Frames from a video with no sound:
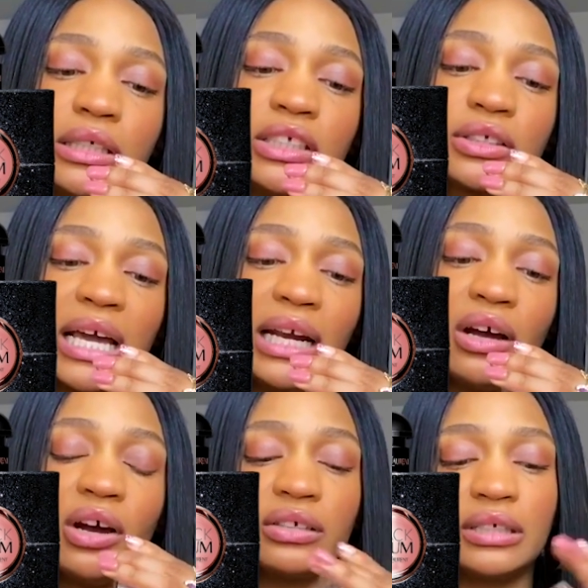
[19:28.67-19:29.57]
It's kind
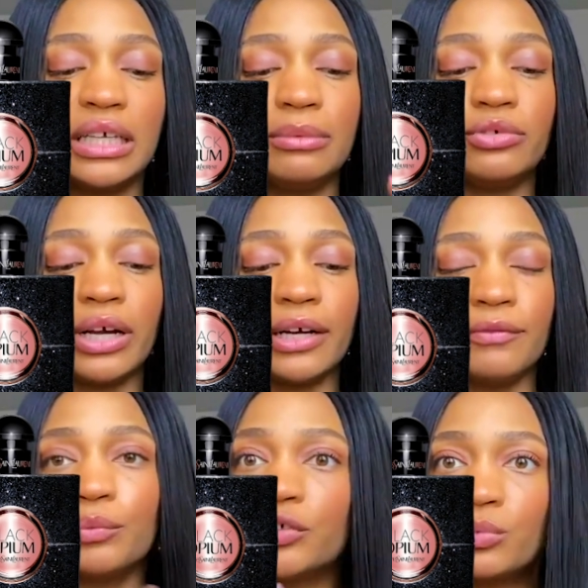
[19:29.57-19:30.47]
of hard to keep track
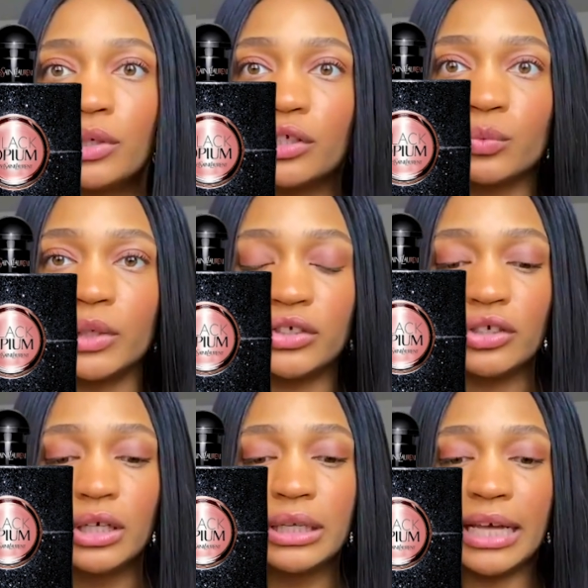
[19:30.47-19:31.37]
of which one is
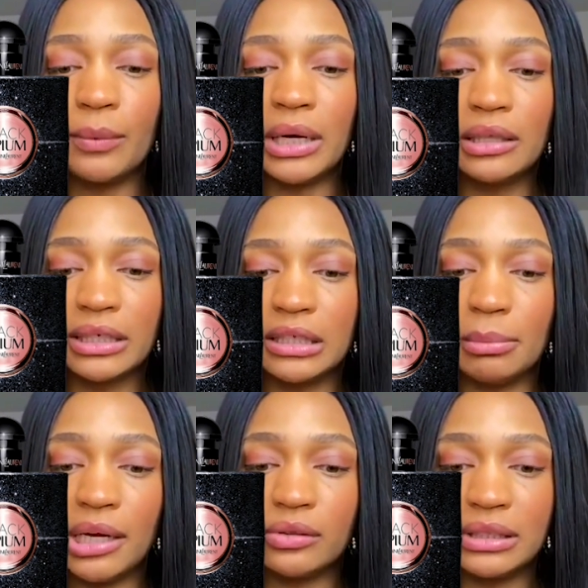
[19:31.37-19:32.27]
which. Like when I look at the
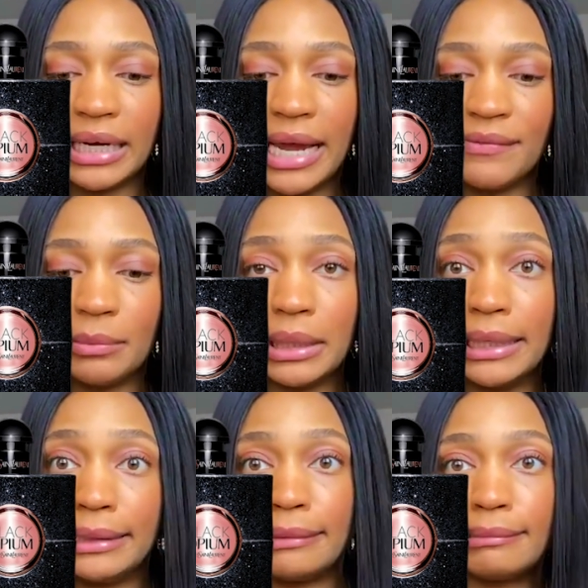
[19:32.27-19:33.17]
bottles that I have, I'm
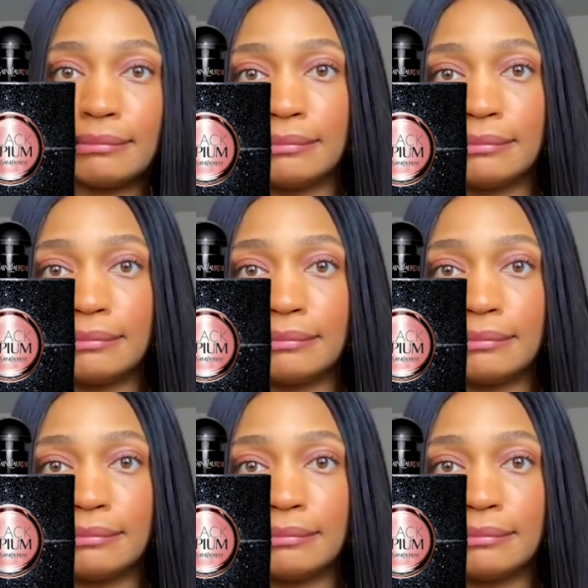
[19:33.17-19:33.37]
like,